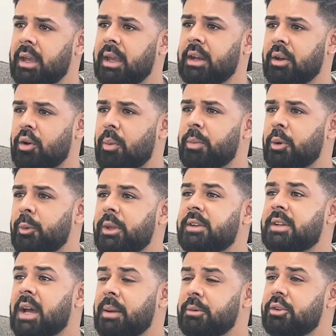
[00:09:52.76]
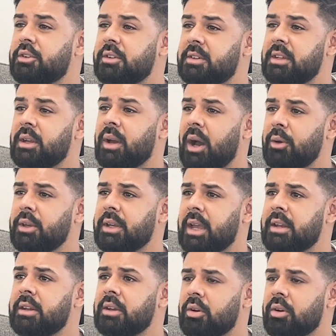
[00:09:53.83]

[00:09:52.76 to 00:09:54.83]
in a couple of weeks' time, just to see how you're getting